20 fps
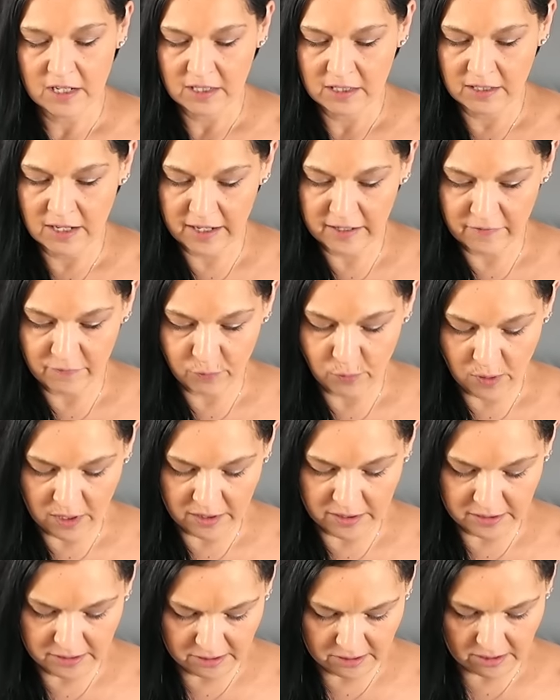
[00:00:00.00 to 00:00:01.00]
Nine of
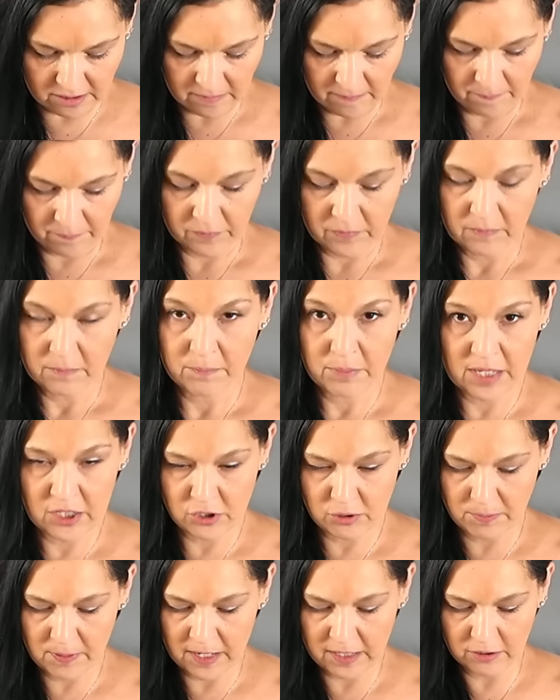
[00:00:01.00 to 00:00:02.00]
Wands,
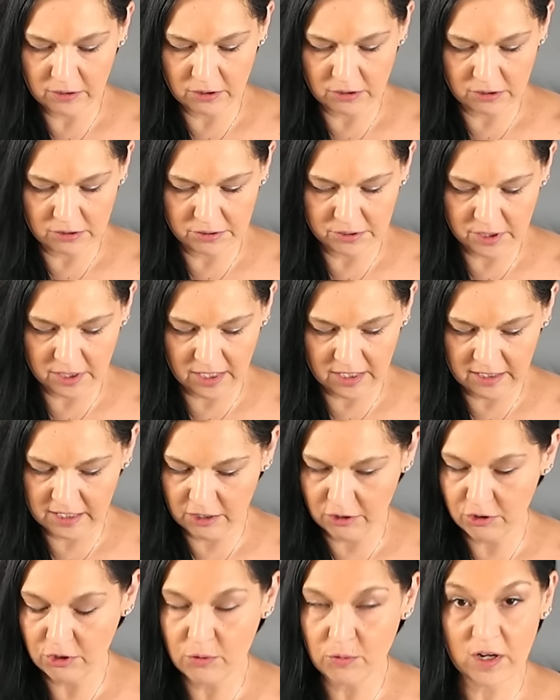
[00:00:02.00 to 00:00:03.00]
Page of Pentacles, and
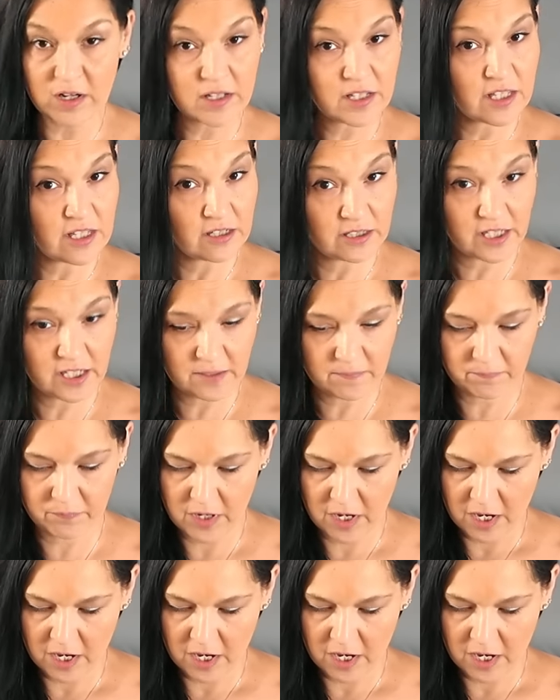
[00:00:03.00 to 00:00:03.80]
here you are healing.